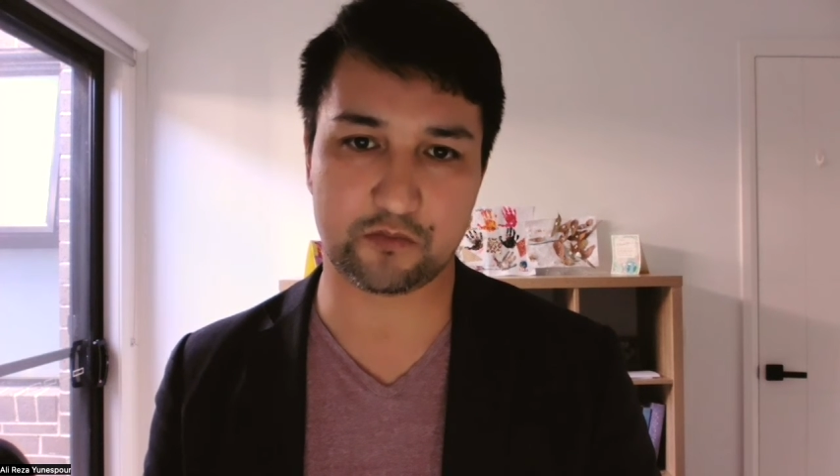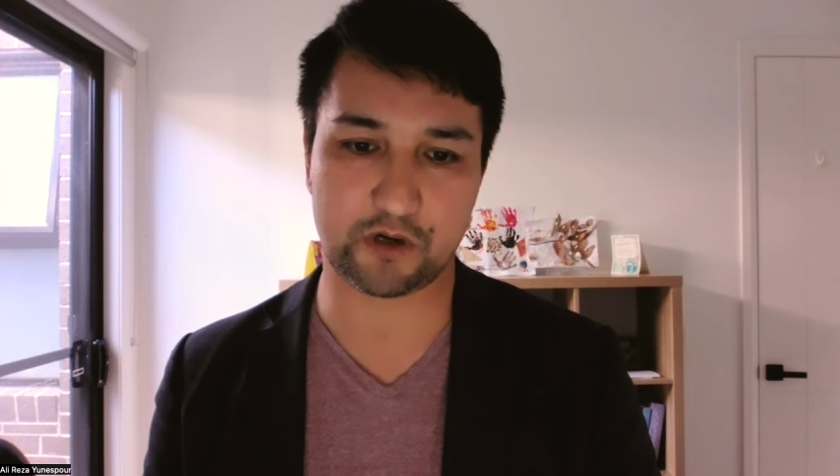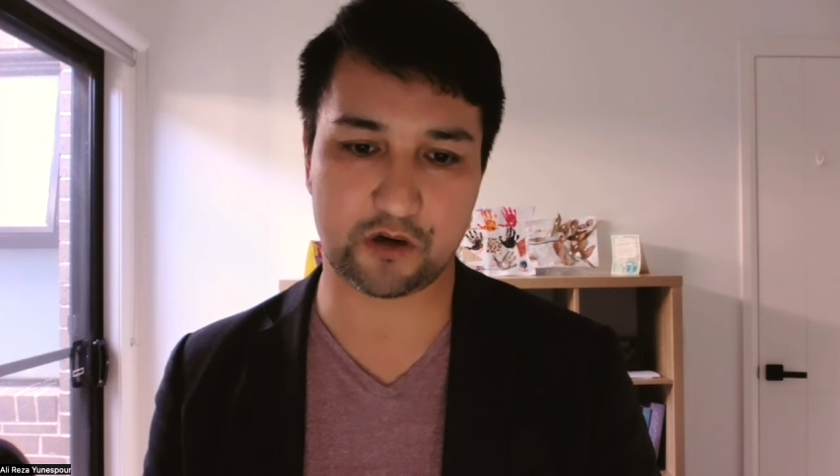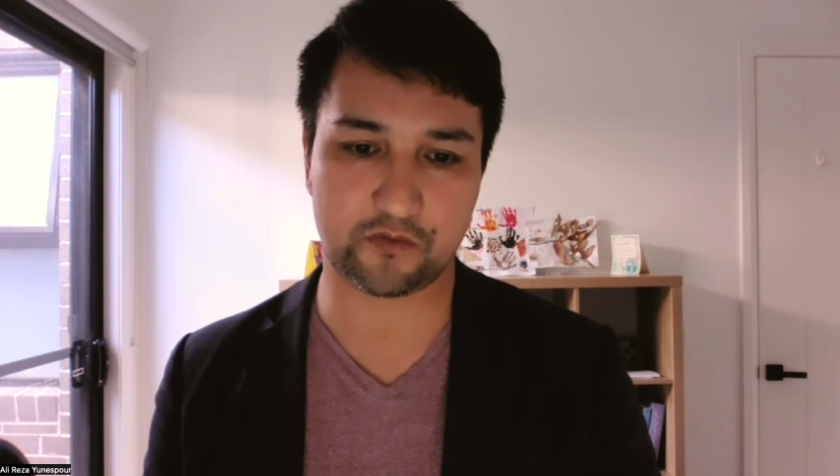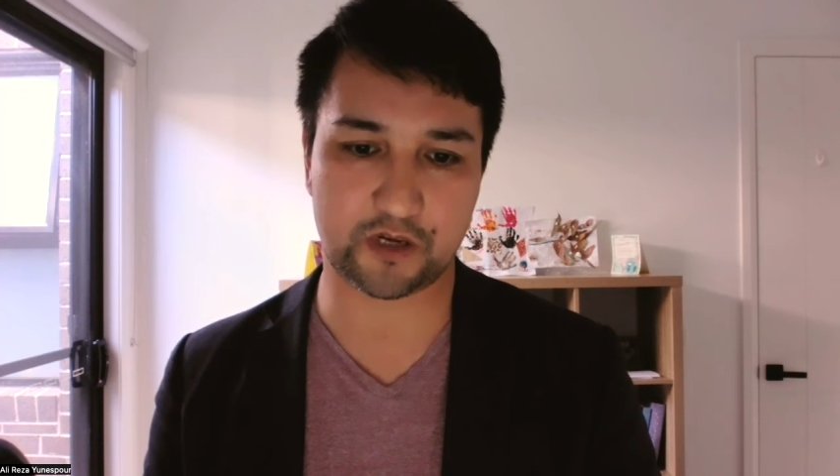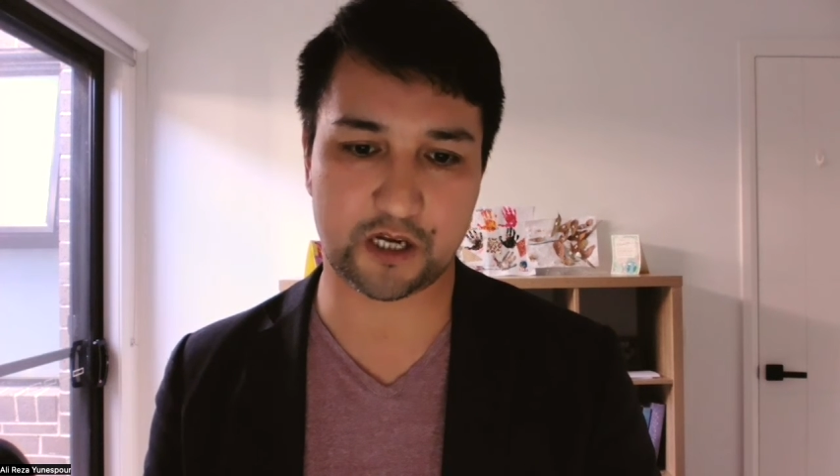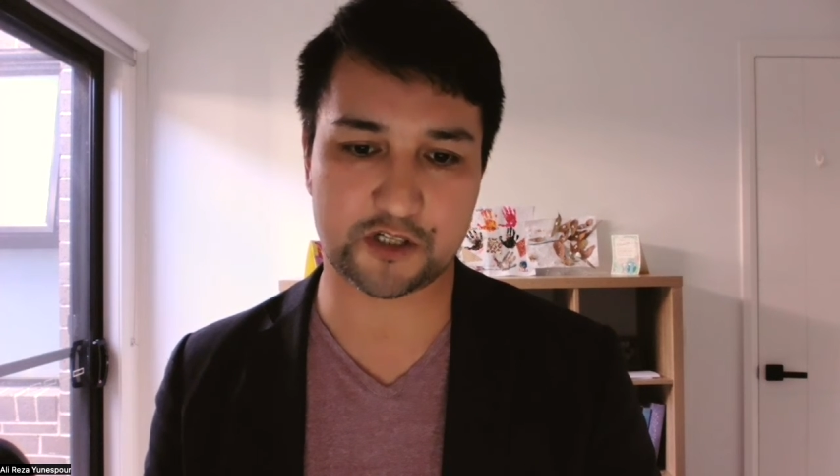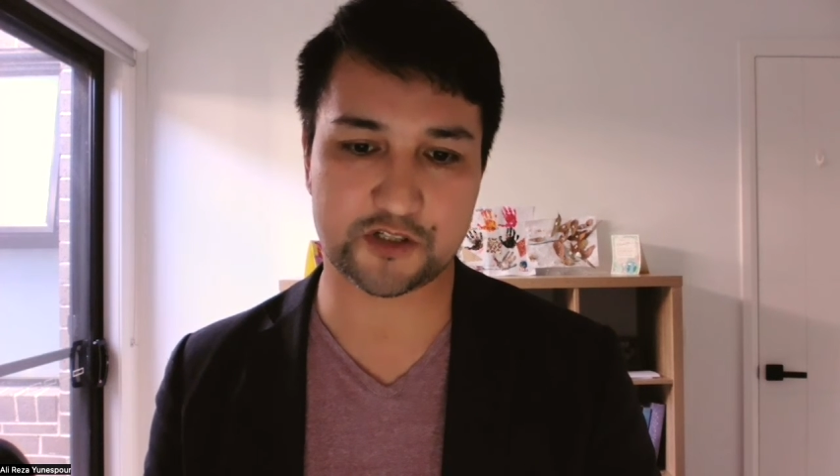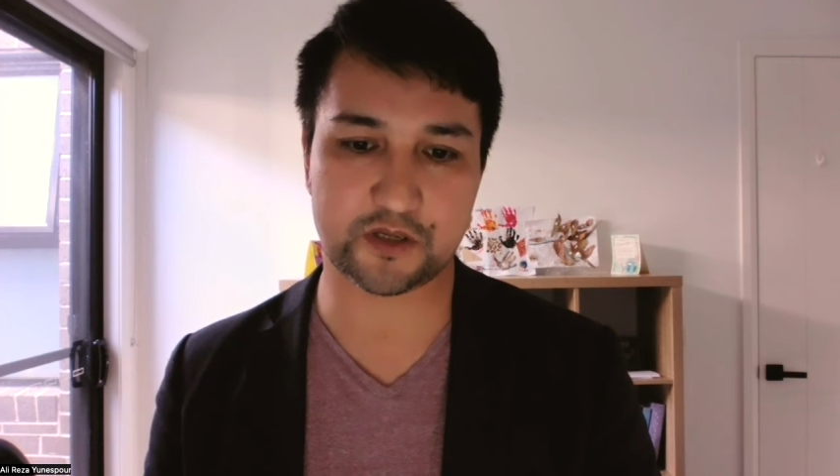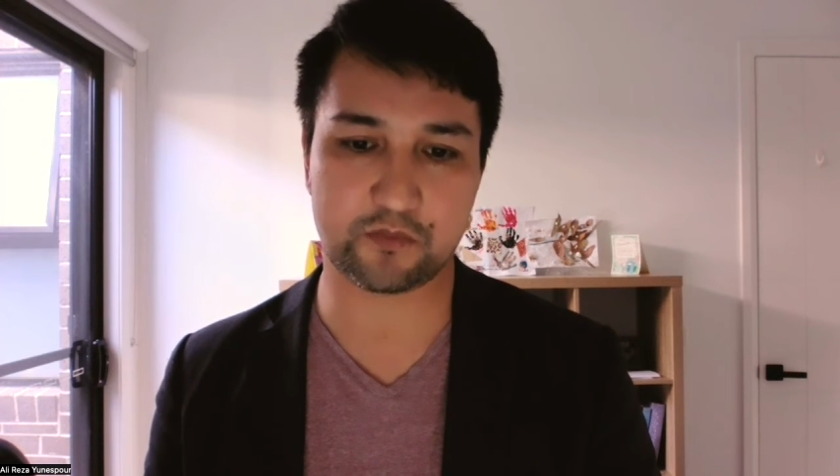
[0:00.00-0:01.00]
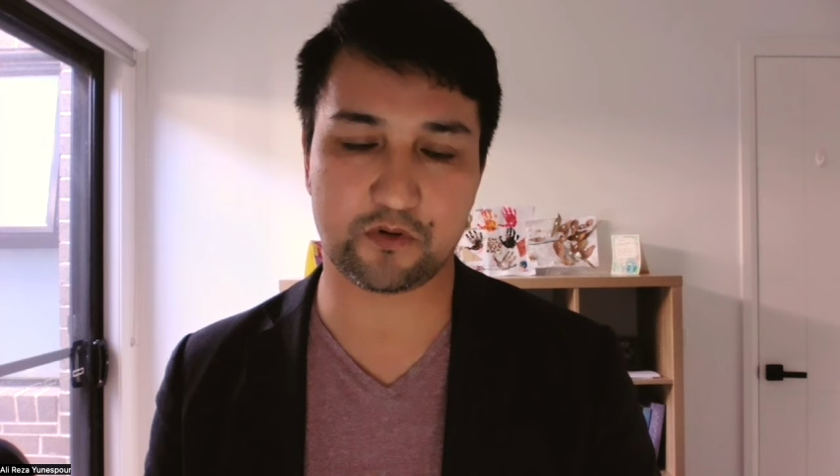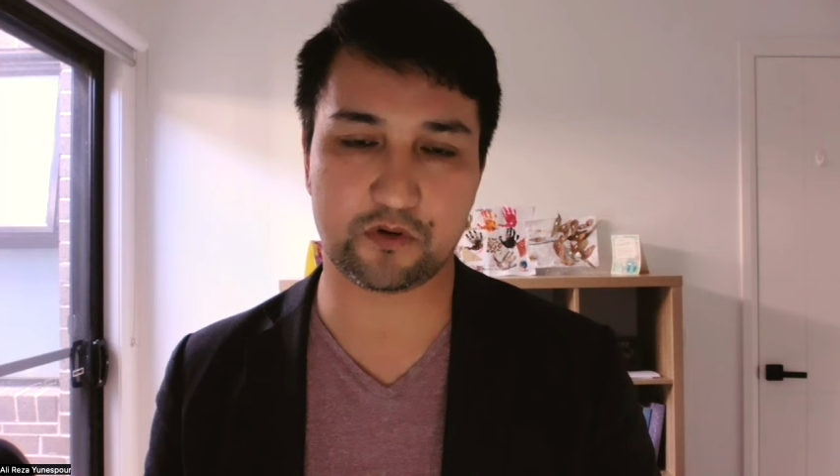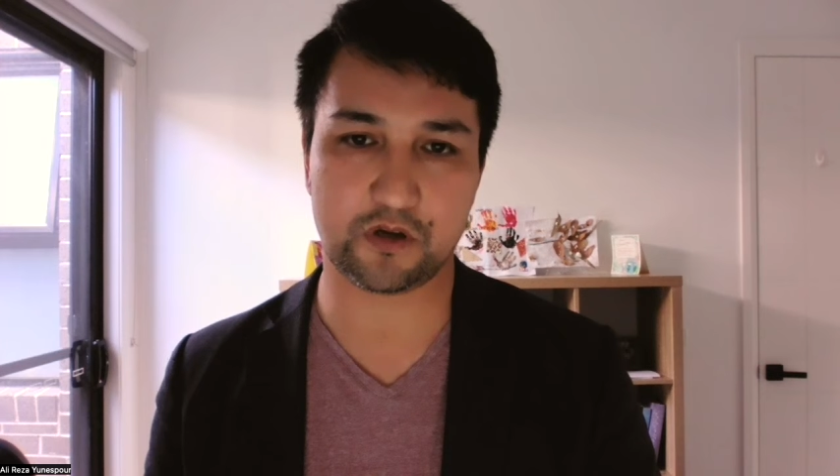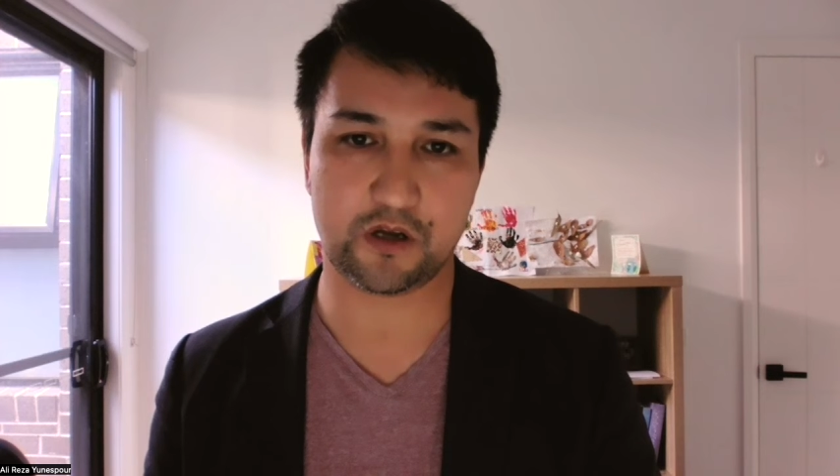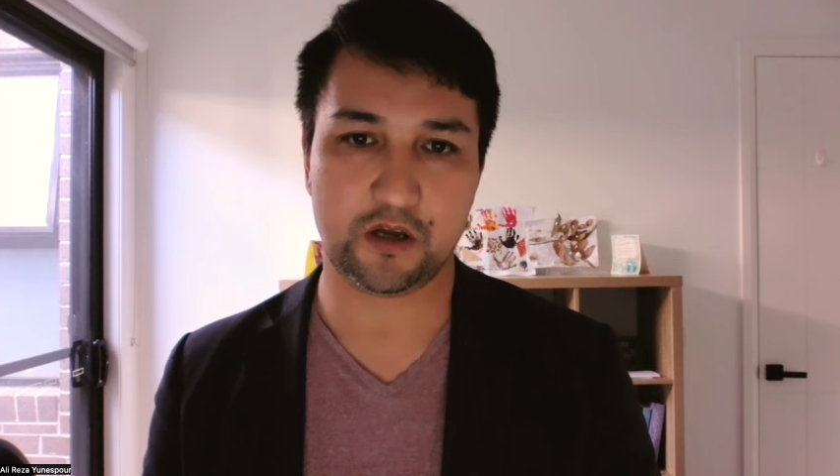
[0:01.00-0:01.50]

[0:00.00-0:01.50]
one-off cash support